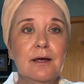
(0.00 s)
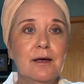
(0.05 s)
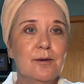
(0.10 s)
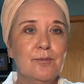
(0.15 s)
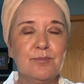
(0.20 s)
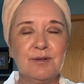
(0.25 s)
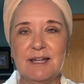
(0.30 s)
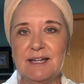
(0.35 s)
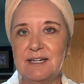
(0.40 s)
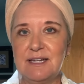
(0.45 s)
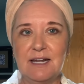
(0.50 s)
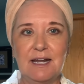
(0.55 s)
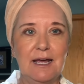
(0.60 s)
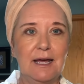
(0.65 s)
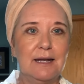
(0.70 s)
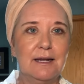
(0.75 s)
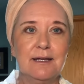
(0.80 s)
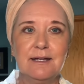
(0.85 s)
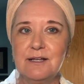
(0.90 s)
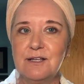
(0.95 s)
blend it
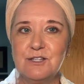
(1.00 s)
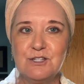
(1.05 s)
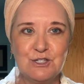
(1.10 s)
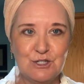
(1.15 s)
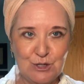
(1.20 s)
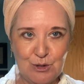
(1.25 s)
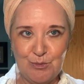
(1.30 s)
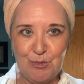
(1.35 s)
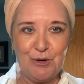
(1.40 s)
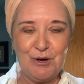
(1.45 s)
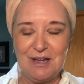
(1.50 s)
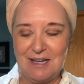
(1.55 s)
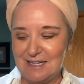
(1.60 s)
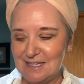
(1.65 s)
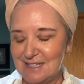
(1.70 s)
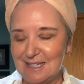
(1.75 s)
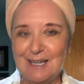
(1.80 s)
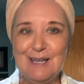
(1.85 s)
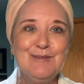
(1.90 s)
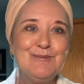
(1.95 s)
in. Super
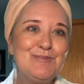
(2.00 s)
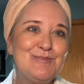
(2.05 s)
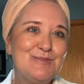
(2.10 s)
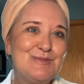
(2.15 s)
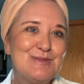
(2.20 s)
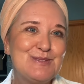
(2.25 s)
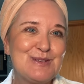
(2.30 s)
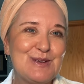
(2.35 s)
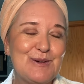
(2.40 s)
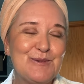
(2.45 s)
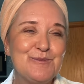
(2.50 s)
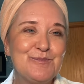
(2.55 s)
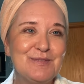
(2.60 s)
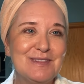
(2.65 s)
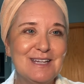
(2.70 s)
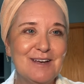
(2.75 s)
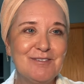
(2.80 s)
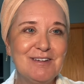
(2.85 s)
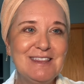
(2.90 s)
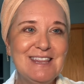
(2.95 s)
easy. So
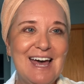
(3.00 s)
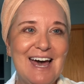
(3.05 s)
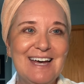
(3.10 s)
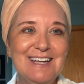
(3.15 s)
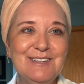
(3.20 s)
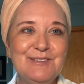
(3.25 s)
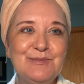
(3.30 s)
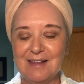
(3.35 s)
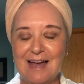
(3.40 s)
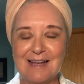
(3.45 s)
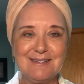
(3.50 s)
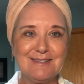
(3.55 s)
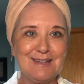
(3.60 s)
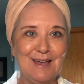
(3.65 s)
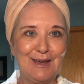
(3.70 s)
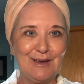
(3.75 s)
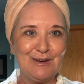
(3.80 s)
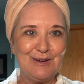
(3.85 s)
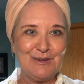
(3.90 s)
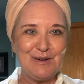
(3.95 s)
loving that. Last
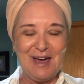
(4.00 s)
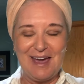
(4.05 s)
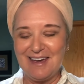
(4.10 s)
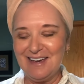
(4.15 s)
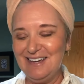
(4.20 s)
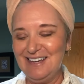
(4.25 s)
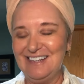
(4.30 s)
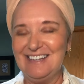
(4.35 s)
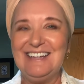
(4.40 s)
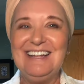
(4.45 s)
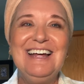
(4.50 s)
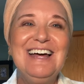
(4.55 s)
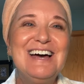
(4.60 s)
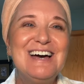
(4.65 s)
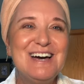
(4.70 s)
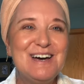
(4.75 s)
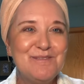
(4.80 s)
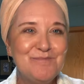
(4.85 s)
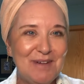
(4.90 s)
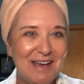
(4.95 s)
thing, okay,
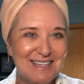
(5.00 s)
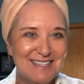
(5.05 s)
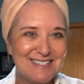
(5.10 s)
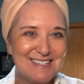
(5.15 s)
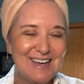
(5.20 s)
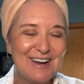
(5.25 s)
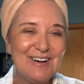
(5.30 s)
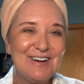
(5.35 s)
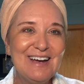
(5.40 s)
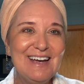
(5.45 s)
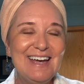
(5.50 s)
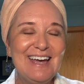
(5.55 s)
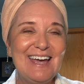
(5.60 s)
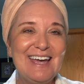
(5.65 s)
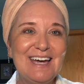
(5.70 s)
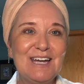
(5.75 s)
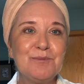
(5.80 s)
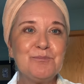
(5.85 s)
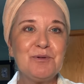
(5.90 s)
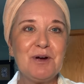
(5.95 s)
mascara
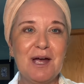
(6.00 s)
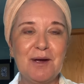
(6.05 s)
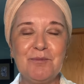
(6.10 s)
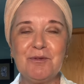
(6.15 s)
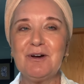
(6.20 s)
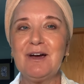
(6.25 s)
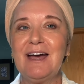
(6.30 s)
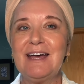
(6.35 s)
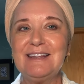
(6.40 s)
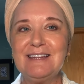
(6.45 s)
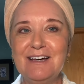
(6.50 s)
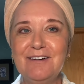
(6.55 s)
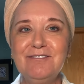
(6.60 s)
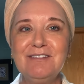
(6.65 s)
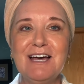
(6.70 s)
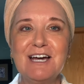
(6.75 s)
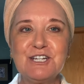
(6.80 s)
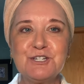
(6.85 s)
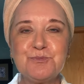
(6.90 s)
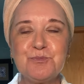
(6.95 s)
and primer. I love
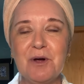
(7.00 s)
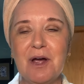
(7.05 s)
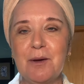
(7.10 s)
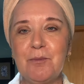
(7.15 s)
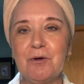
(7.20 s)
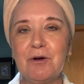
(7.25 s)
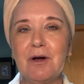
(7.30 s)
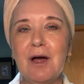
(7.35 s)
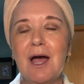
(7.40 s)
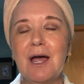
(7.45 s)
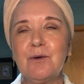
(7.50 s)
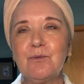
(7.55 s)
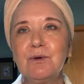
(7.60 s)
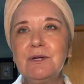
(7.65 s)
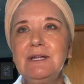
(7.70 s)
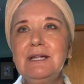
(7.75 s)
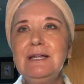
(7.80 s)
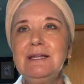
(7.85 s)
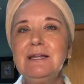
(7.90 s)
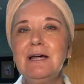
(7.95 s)
lash primer. I
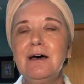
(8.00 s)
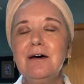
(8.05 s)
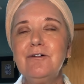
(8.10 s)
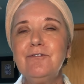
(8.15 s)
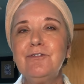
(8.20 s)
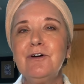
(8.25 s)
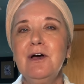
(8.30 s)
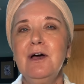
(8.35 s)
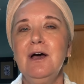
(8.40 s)
really love